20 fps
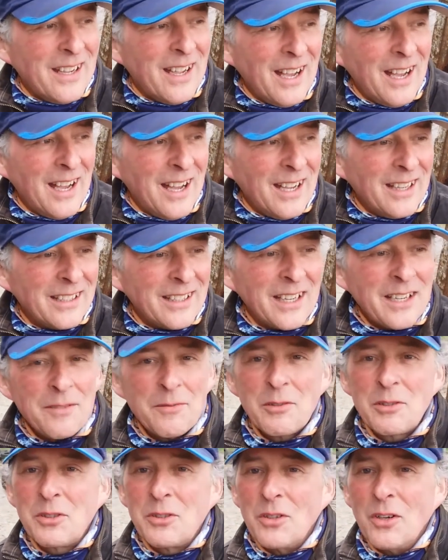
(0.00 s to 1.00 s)
and he
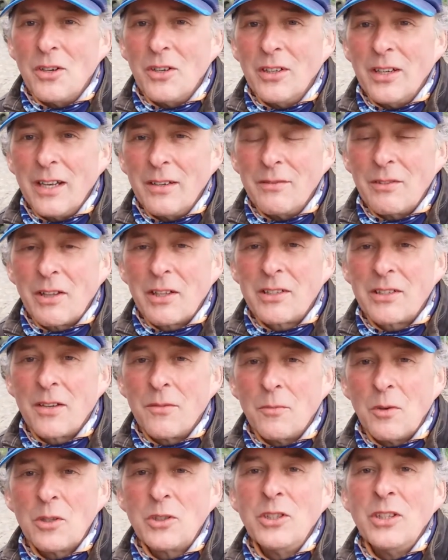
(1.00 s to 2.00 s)
was drawn in with us. It
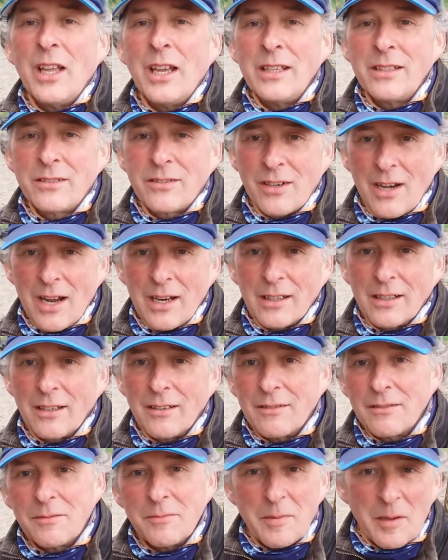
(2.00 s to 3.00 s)
wasn't his tractor,
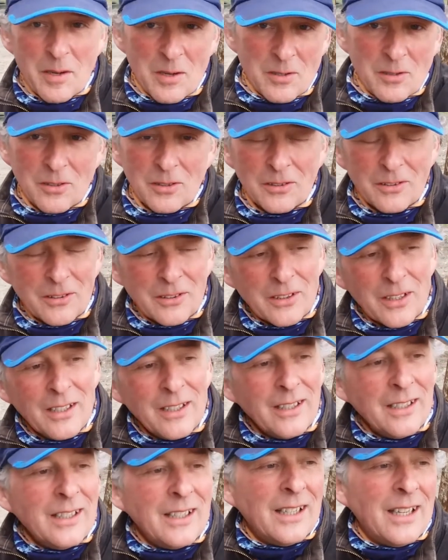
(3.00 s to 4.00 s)
it was my uncle's.
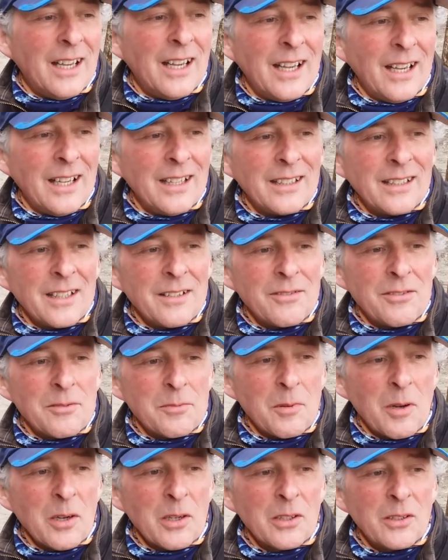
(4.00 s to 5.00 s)
And he was
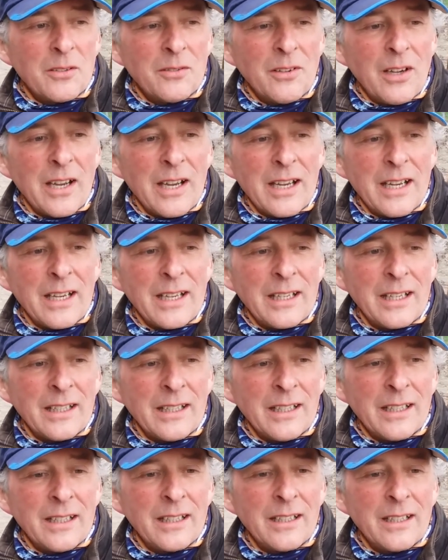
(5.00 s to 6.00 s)
working away,
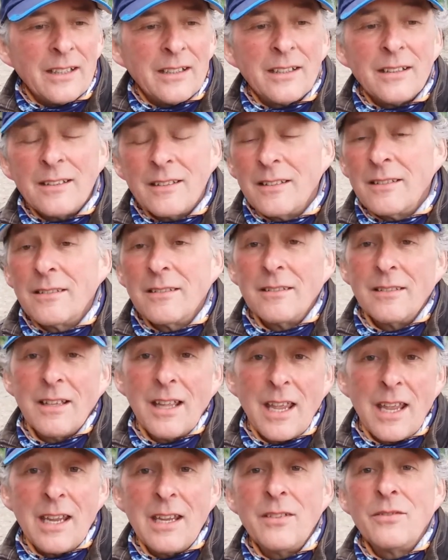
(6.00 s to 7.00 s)
and
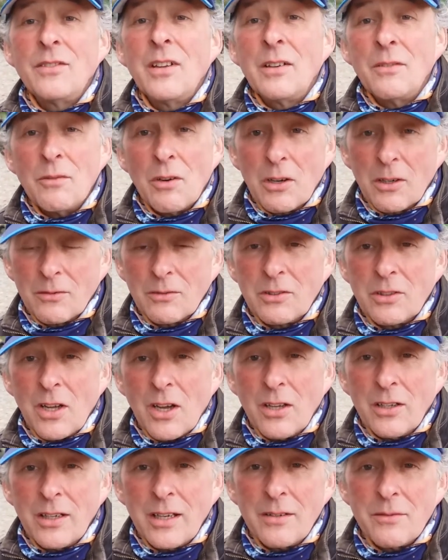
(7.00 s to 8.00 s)
evening work was
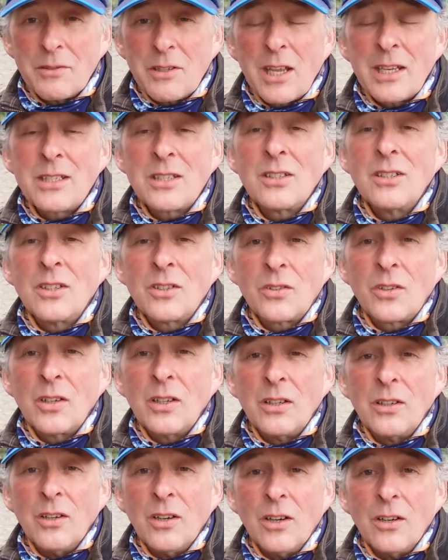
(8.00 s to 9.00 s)
done, he was hitching the
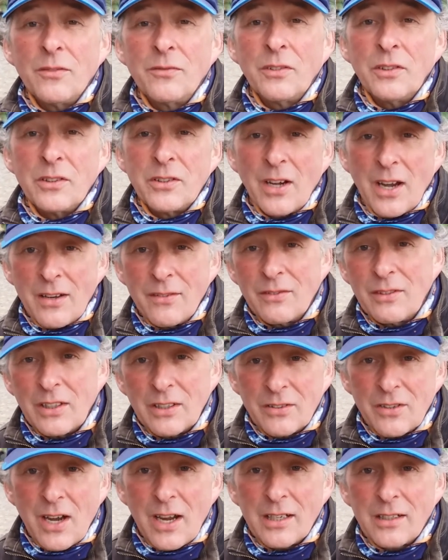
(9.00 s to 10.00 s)
trailer off and driving
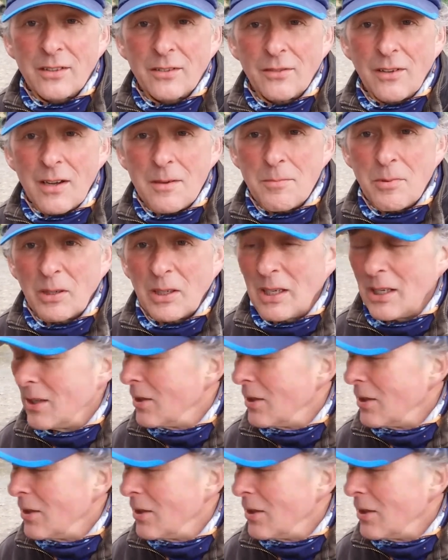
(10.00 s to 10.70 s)
the tractor away, but he